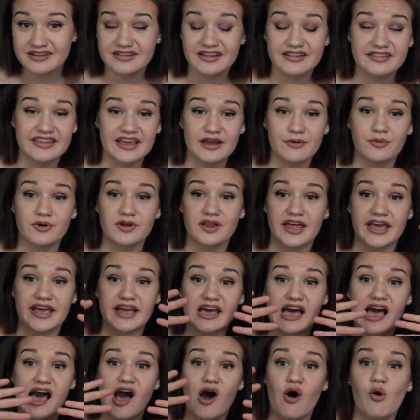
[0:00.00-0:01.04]
that they were
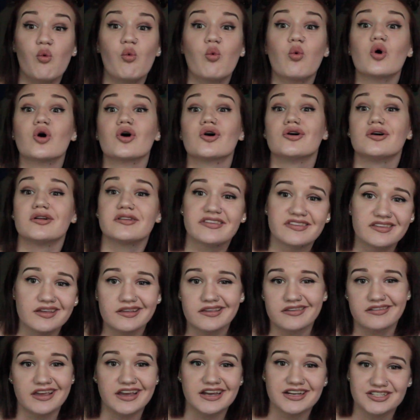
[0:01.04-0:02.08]
like a world
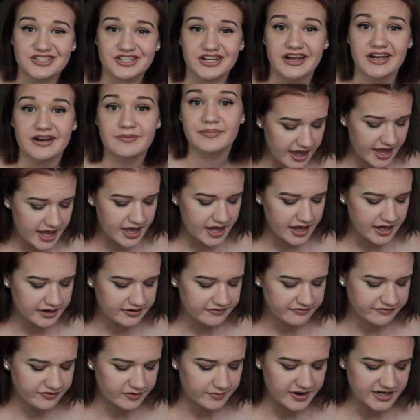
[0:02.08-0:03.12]
sensation.
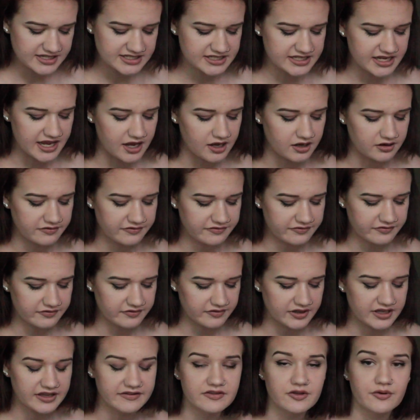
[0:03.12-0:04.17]
And for myself,
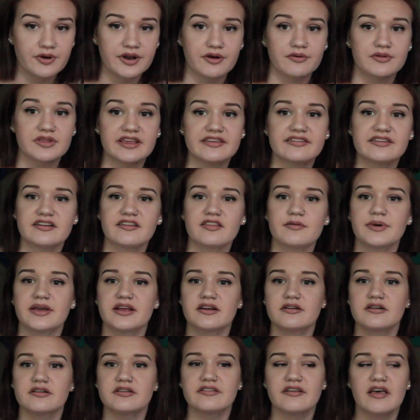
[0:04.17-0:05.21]
even though I don't listen to the
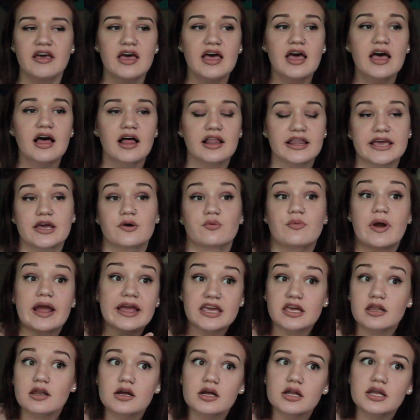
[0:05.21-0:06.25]
Beatles like
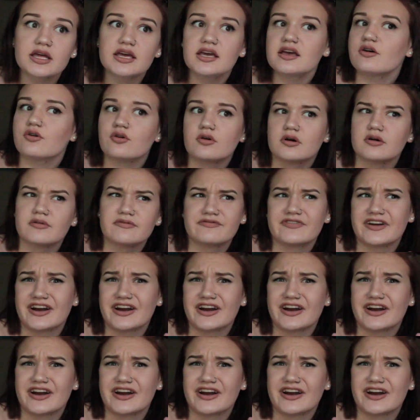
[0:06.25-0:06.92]
regularly or